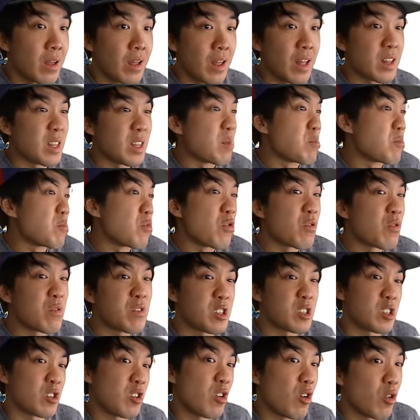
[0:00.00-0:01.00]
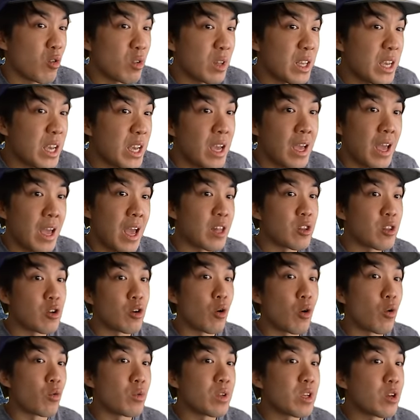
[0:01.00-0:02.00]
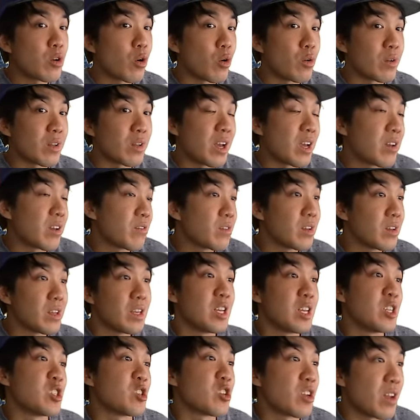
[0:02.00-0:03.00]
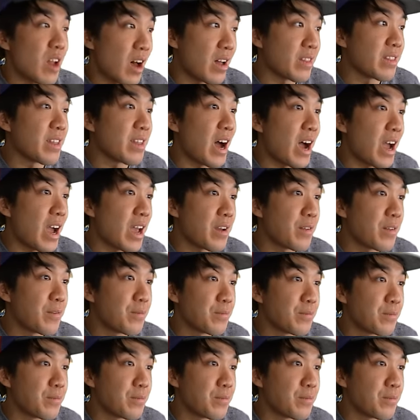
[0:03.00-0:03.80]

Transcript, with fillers: they move slowly, and their only goal in life is to not die.